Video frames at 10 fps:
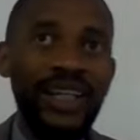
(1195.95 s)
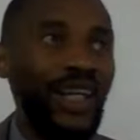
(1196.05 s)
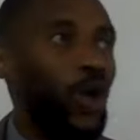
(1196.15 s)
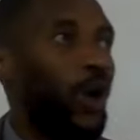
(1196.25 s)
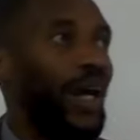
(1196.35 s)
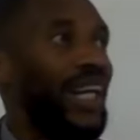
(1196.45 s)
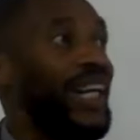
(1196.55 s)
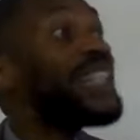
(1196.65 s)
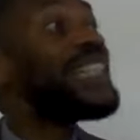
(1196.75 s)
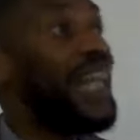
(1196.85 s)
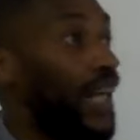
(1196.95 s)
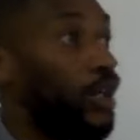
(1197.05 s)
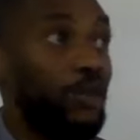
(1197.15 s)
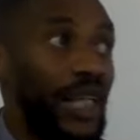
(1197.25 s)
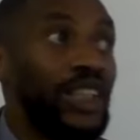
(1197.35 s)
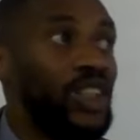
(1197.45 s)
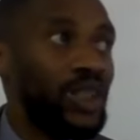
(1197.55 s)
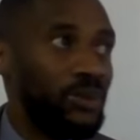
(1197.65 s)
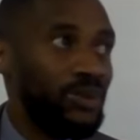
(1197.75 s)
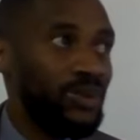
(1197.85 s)
you know, a hearsay kind of
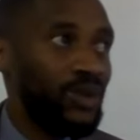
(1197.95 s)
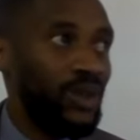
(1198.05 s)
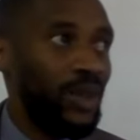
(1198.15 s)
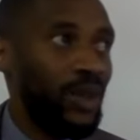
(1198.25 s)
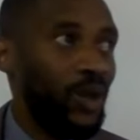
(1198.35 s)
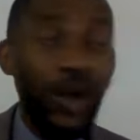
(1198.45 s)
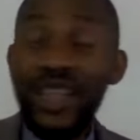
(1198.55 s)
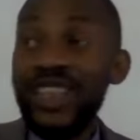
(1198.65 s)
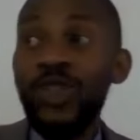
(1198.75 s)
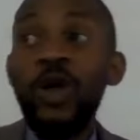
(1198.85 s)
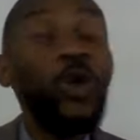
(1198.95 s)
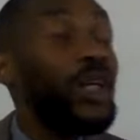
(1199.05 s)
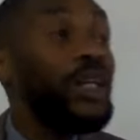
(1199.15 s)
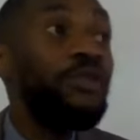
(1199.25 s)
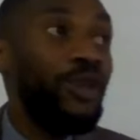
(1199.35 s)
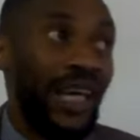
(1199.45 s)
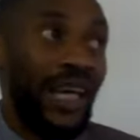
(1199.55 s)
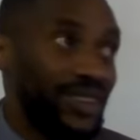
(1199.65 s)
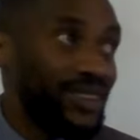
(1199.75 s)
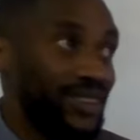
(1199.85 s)
relationship. God is not looking for that.